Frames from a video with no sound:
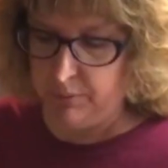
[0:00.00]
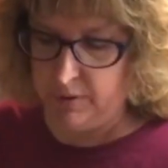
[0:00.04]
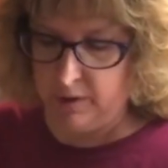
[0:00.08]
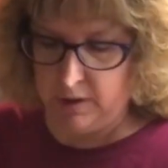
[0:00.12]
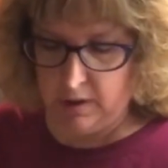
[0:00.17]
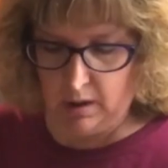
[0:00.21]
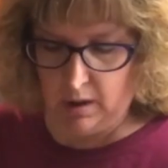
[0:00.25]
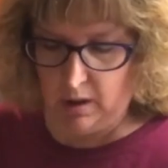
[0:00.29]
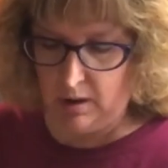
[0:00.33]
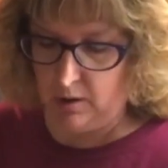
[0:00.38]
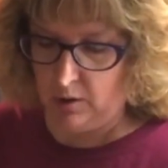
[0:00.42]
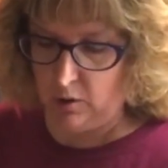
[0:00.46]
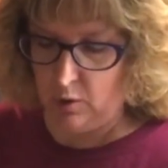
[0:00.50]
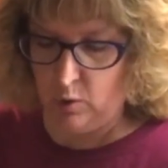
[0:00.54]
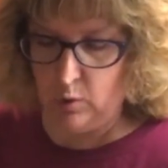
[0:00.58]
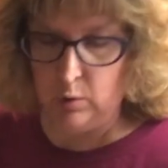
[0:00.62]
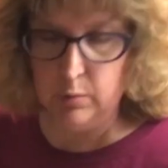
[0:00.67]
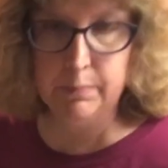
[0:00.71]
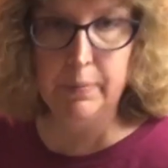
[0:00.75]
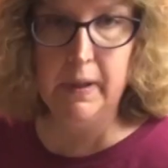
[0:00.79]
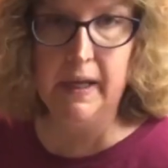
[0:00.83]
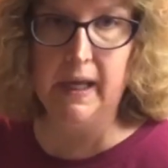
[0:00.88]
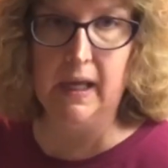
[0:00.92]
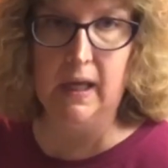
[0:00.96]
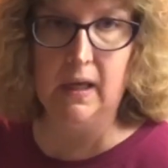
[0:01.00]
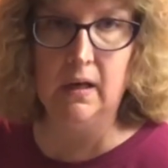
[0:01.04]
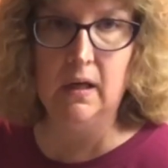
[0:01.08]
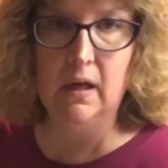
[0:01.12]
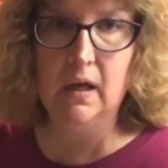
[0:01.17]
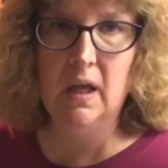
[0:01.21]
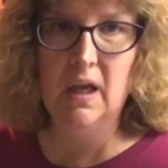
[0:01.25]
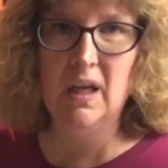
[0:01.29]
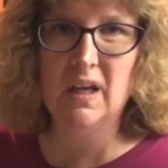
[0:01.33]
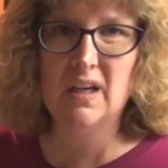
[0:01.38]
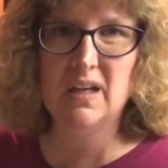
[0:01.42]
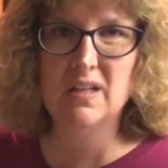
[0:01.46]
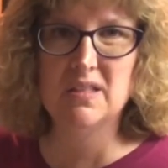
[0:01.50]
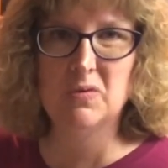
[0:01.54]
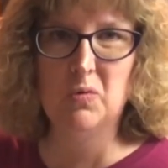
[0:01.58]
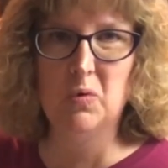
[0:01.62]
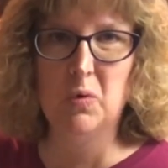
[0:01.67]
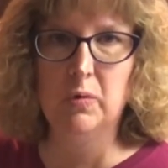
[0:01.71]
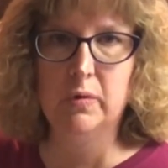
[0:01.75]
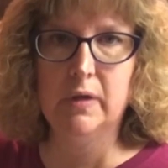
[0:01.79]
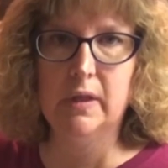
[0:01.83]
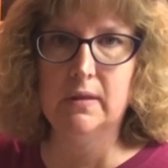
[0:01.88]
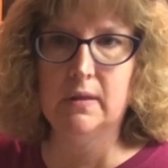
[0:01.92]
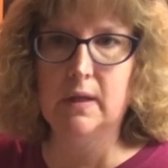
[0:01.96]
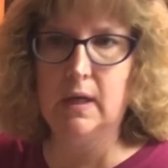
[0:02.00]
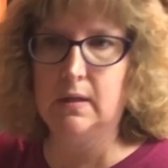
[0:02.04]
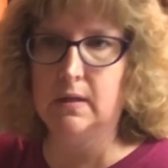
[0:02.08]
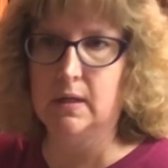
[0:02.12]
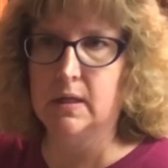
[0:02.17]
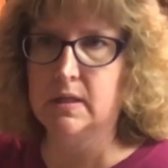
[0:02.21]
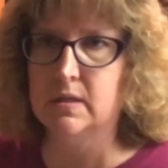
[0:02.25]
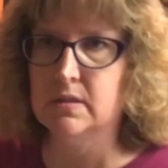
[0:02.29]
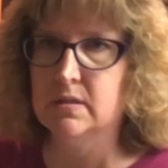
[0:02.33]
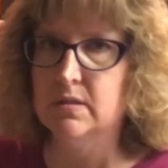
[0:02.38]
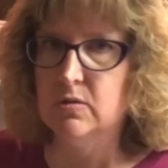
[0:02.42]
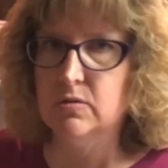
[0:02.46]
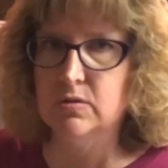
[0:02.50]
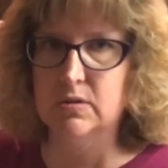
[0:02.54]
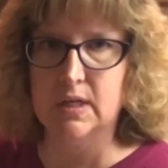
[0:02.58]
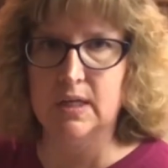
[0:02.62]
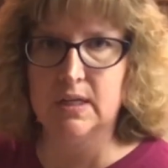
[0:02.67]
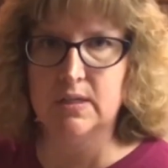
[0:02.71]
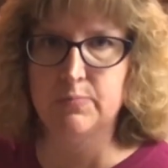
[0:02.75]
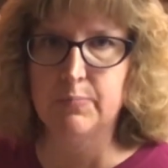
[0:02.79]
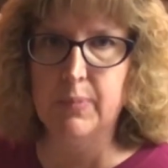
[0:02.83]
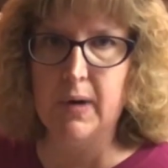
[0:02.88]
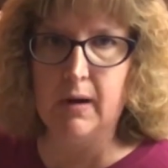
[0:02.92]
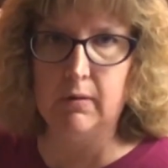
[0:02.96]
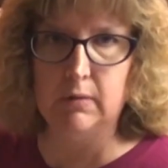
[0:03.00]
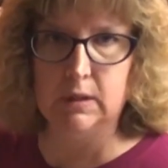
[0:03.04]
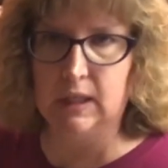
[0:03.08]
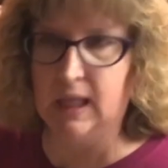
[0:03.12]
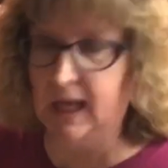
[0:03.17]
put it on a cold pan because it won't get those nice brown